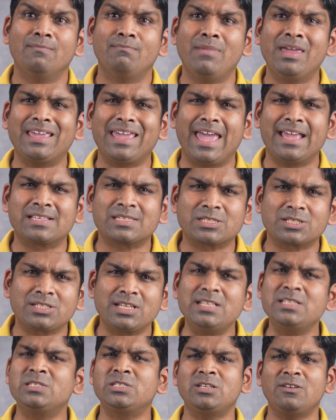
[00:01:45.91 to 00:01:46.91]
make
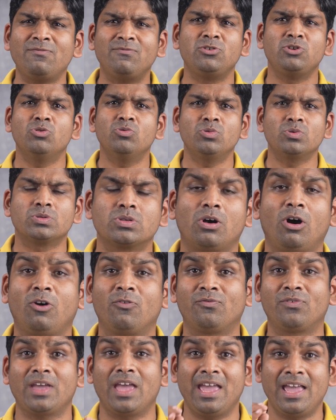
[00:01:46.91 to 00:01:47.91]
extensive use
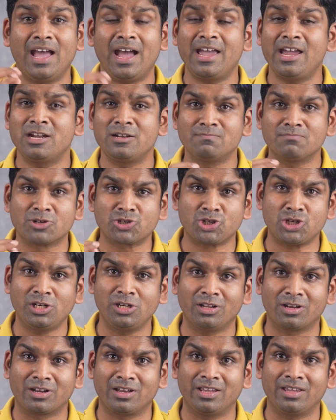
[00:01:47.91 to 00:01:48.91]
of AI and
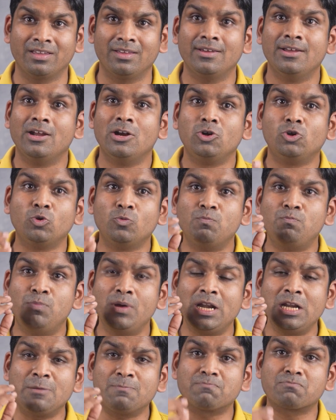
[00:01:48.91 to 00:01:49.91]
machine learning to
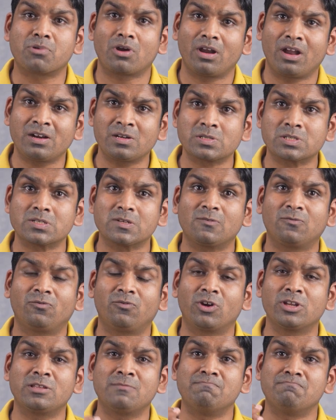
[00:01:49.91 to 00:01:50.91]
build products
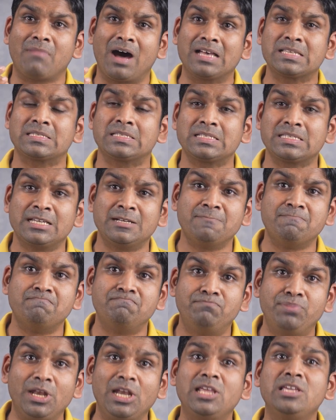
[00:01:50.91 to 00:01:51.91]
for the masses
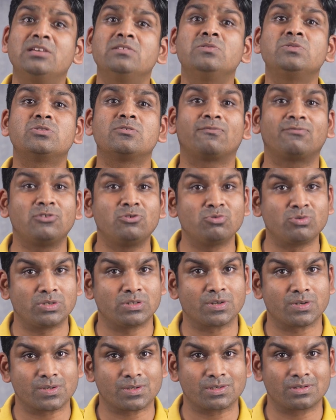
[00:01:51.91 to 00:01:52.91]
and billions of
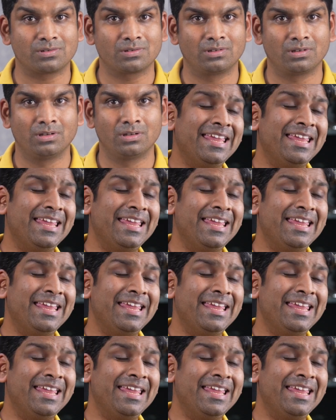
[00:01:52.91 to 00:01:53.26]
users.